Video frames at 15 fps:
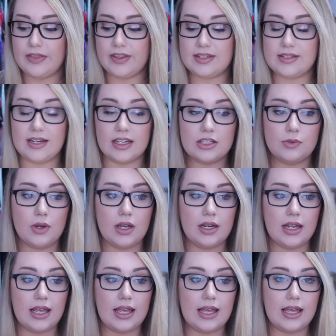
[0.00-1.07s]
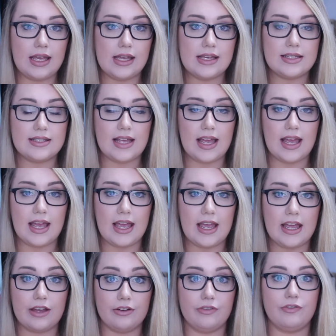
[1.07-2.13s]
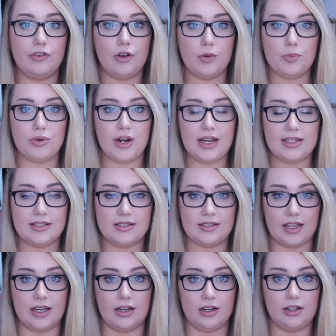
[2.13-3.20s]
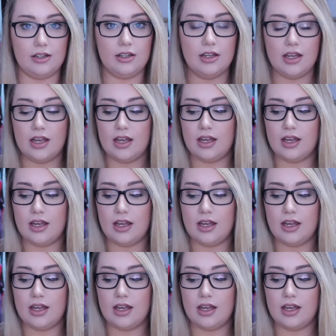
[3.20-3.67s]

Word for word: This next one is a full price sale.